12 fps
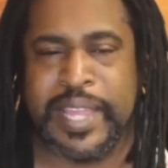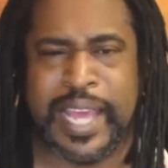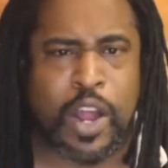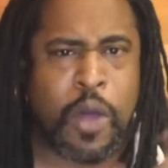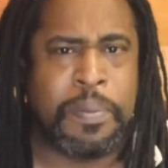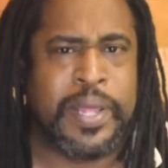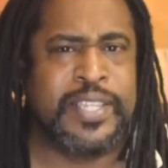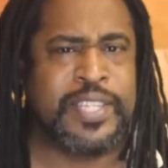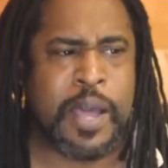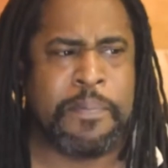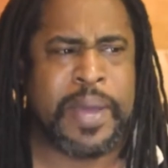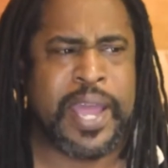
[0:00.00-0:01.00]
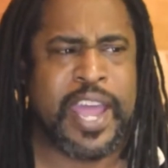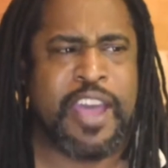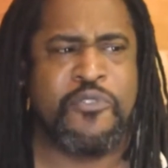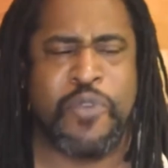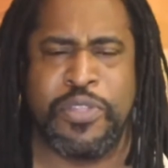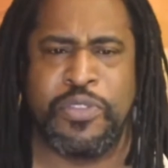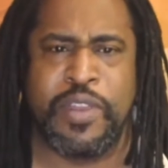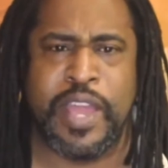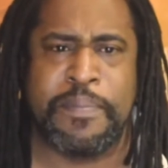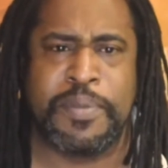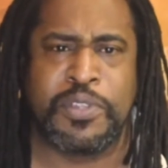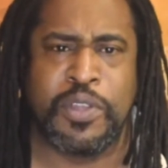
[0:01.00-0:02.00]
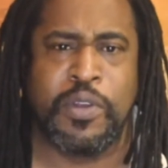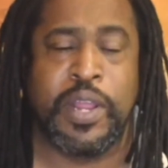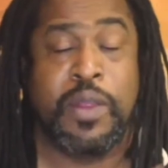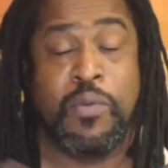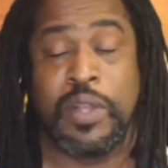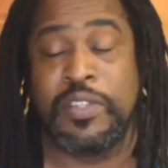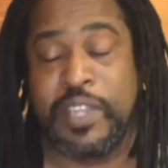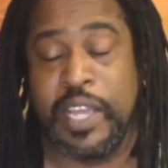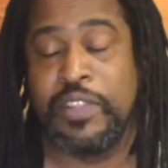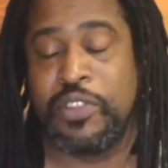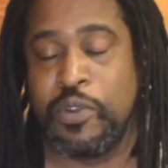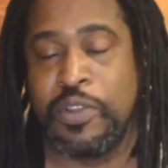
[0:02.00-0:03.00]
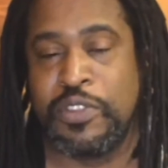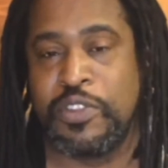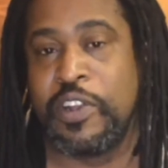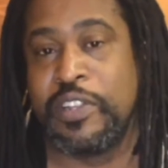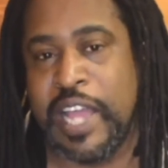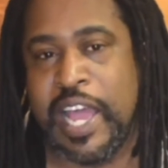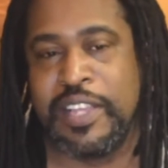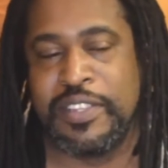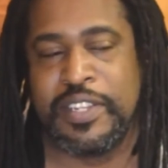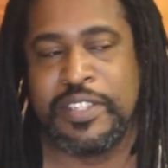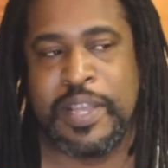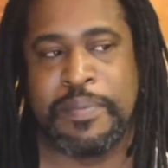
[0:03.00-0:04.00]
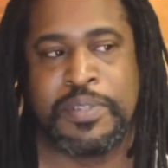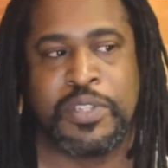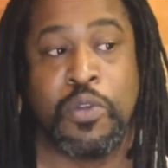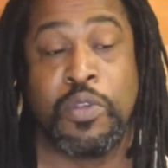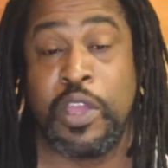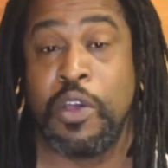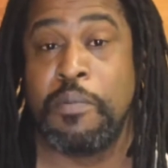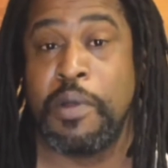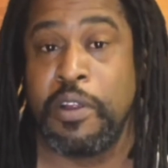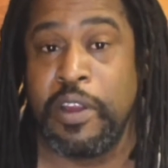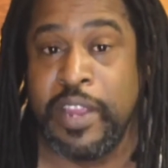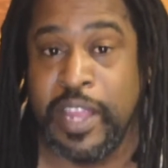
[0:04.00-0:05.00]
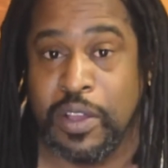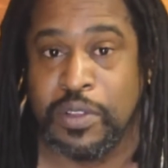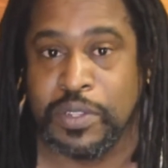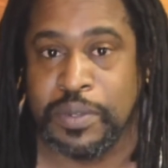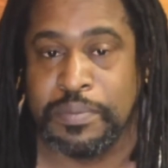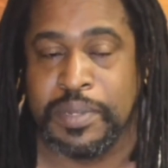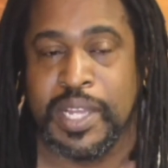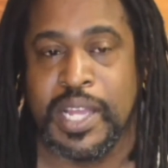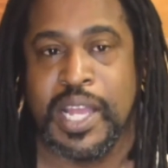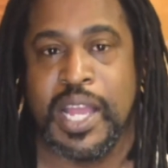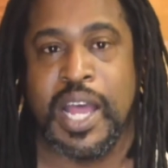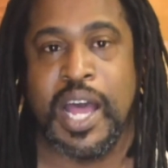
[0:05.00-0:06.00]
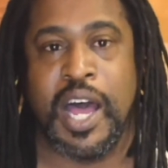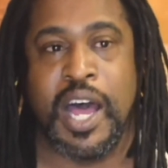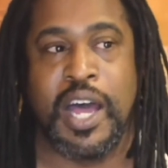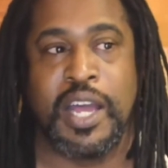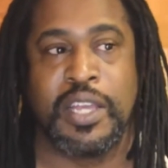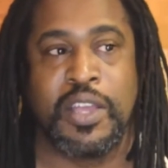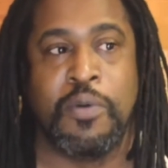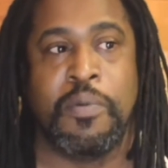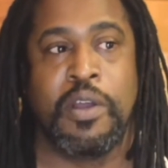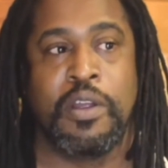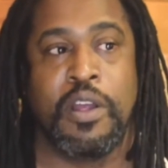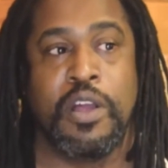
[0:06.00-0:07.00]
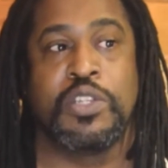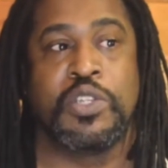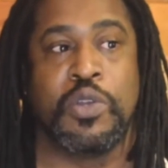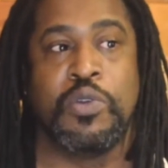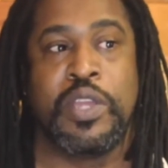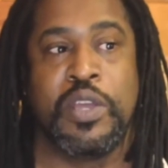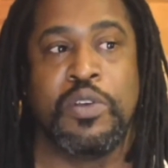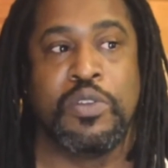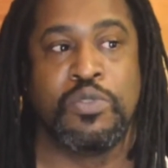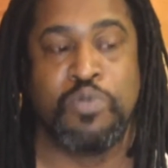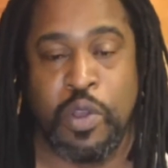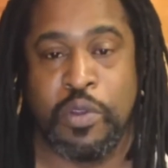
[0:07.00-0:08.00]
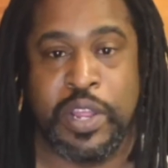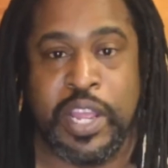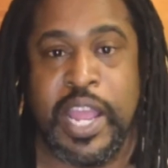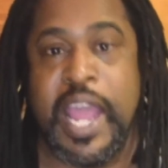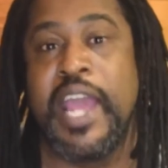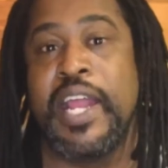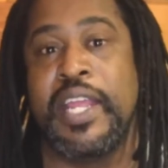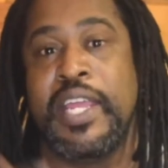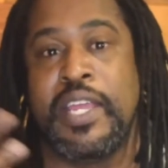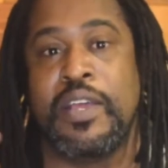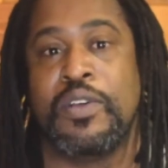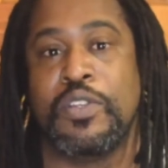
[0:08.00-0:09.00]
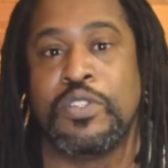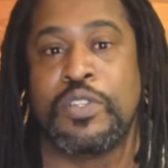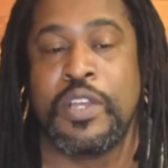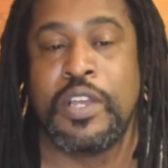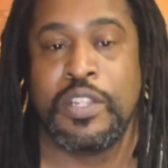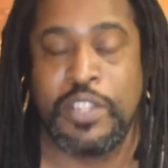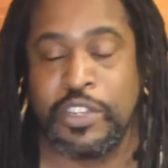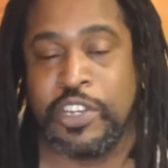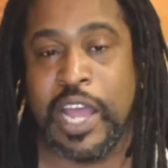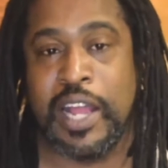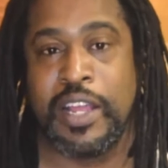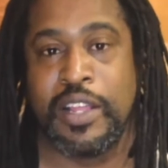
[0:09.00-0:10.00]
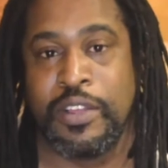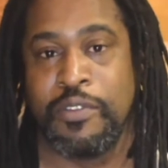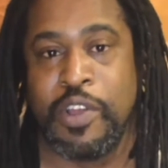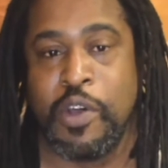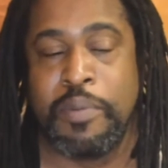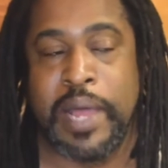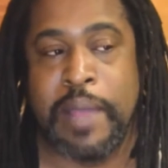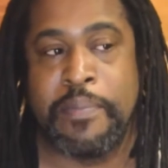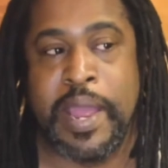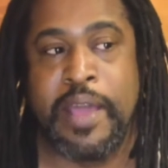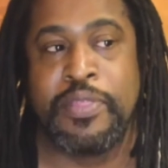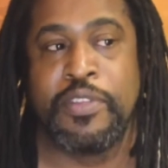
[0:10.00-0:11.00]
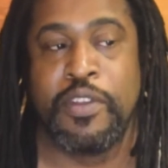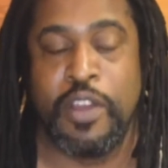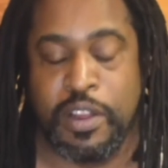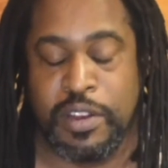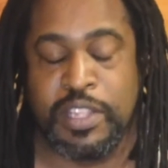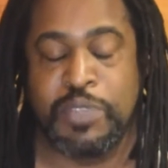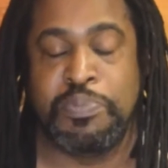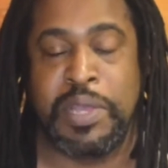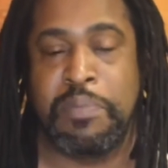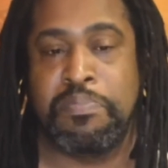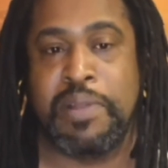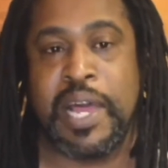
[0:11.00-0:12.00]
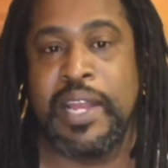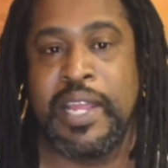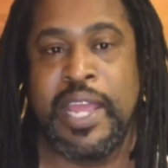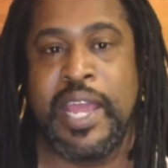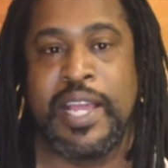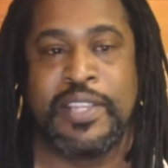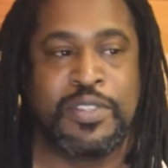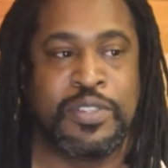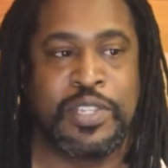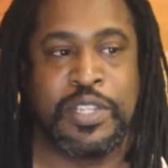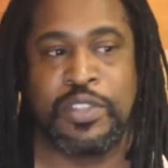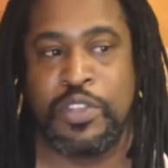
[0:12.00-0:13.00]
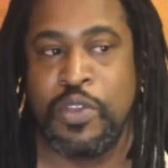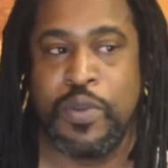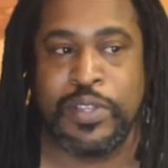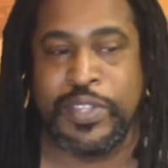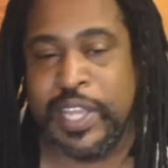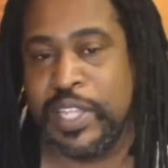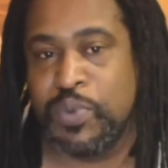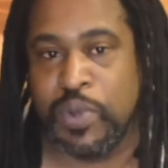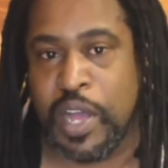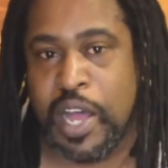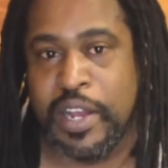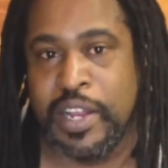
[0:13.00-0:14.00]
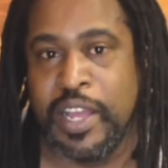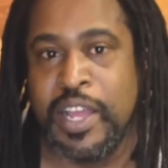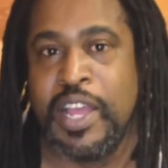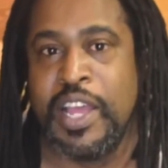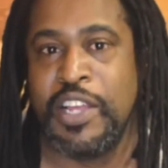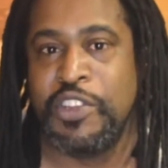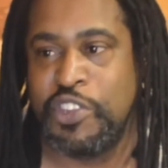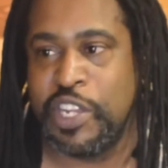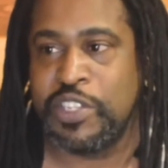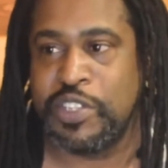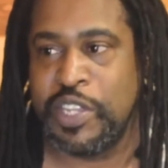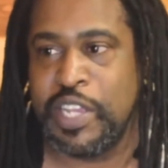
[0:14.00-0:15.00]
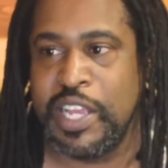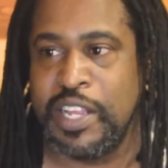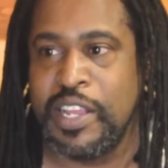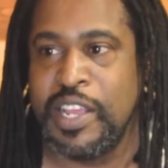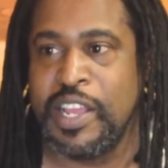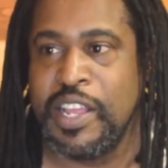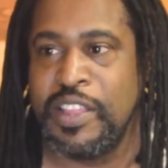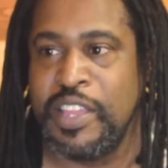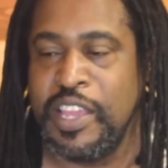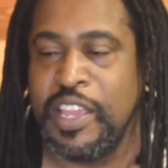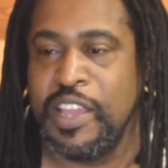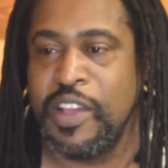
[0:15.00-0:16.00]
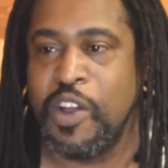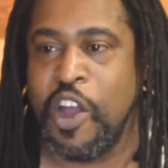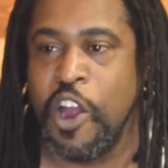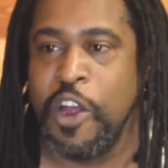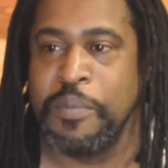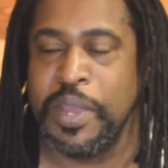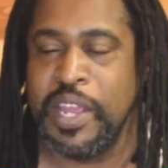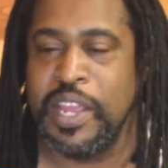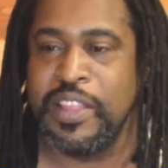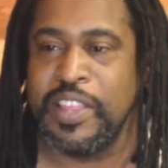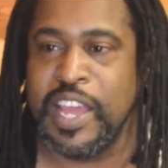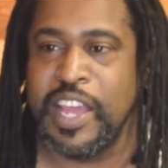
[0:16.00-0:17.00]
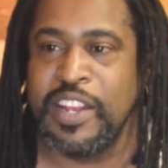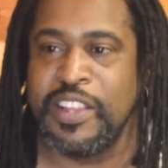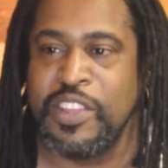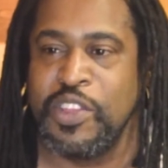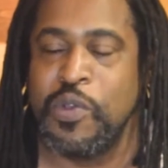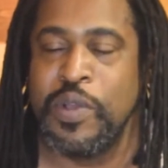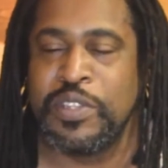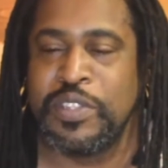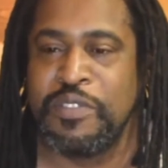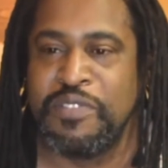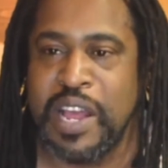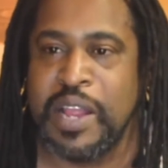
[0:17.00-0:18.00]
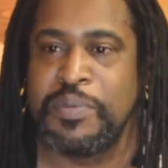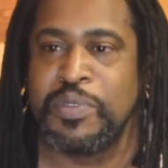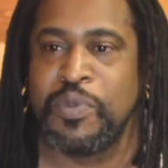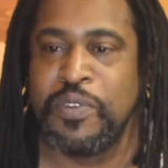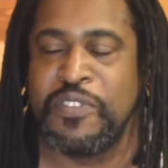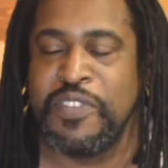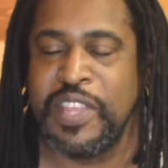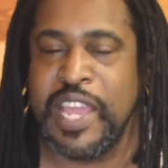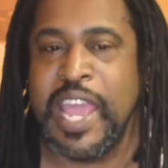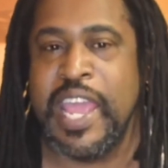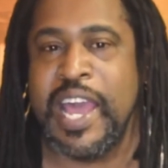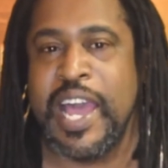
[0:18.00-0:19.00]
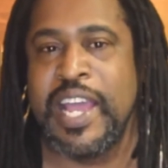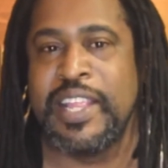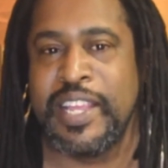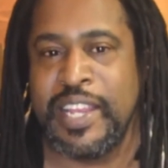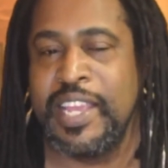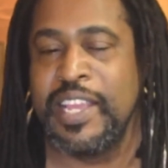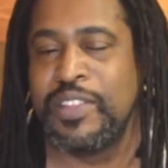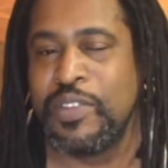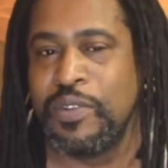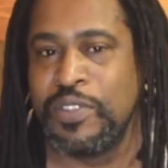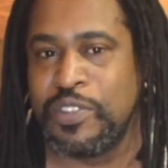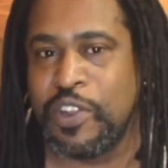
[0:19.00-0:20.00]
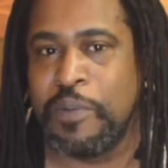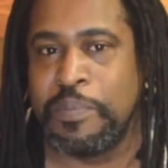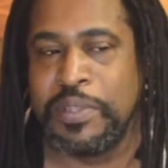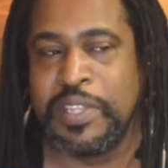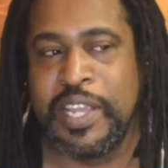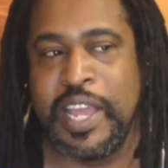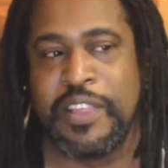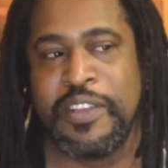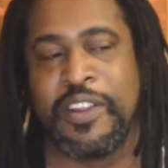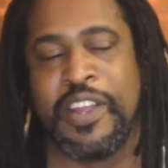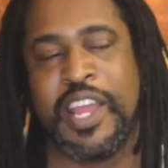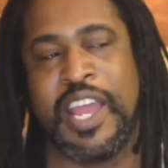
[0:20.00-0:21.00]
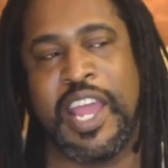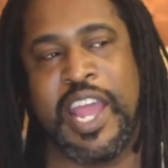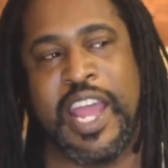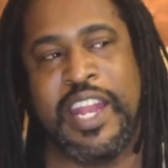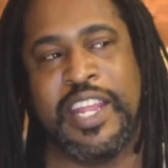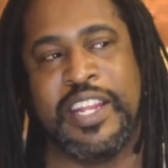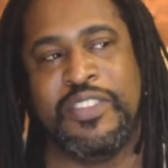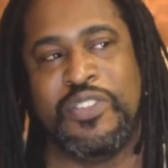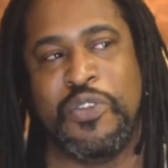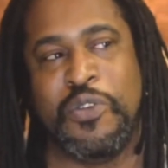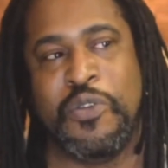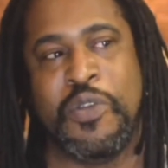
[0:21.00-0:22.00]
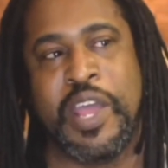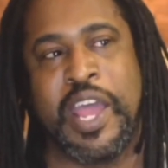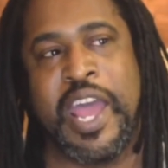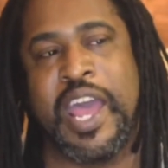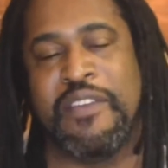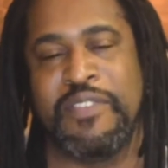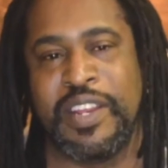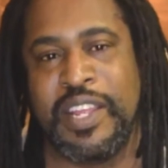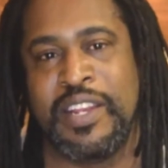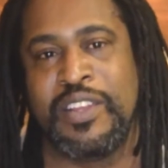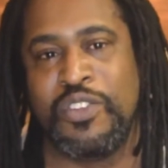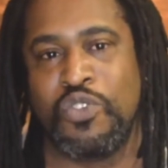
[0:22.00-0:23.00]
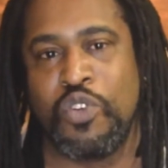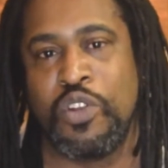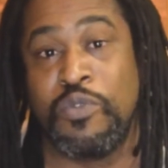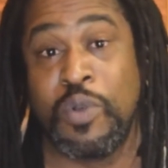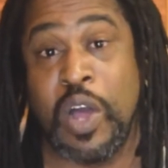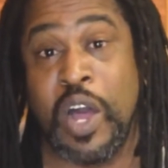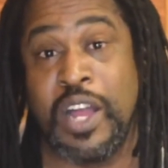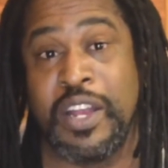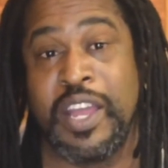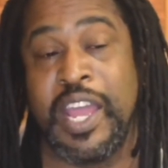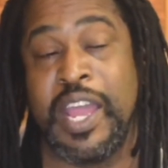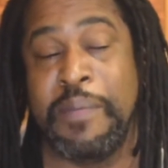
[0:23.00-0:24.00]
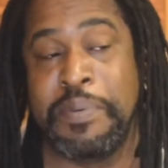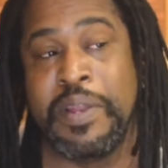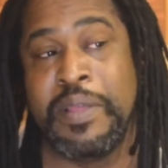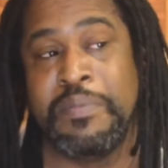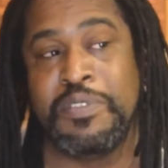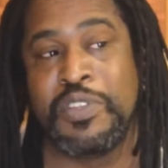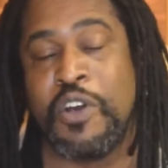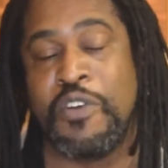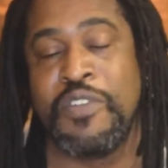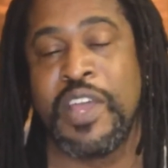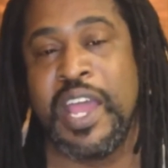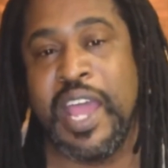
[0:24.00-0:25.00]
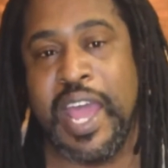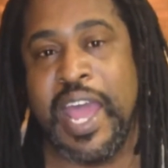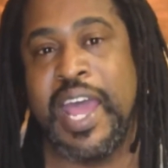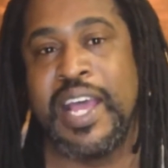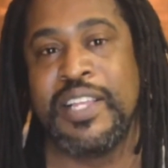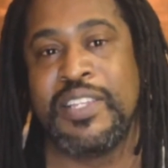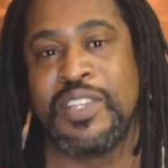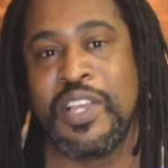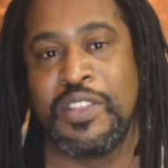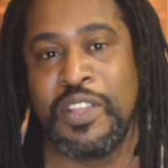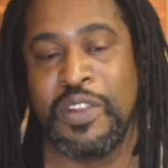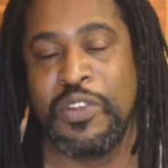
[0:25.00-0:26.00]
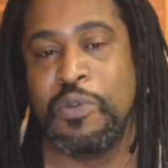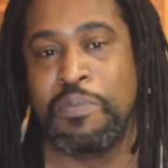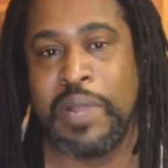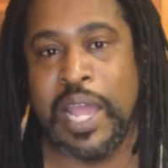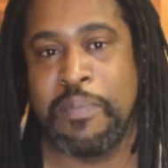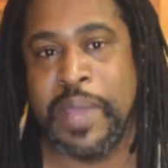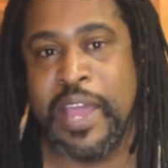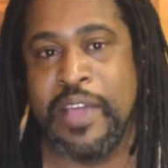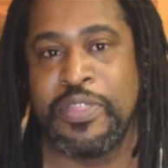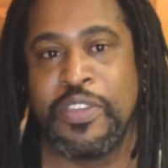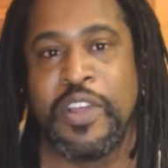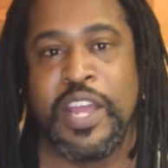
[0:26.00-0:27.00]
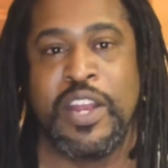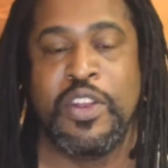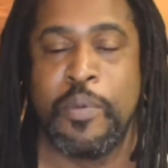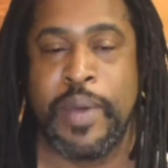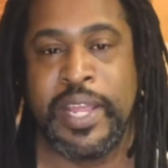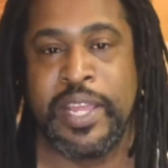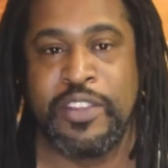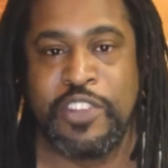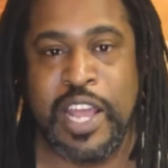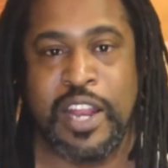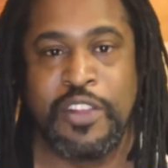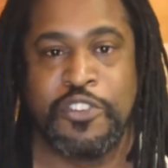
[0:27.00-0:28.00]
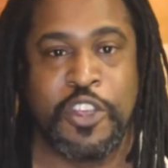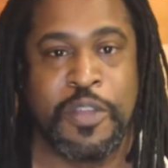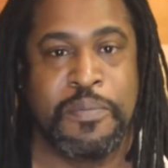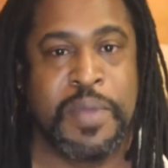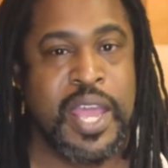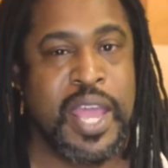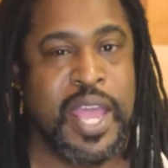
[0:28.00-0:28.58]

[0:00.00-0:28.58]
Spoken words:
that all plays out by halfway through the episode, and once again, Tony Stark dies in this episode. Killmonger kills him. Killmonger also kills Rhodey, and he kills T'Challa, the real Black Panther, on this big plot he has to set the U.S. against Wakanda, just to get the army that the U.S. develops with the AI that he and Tony Stark put together, and then to have it in control of Wakanda and put himself as the new Black Panther, and nobody can challenge him,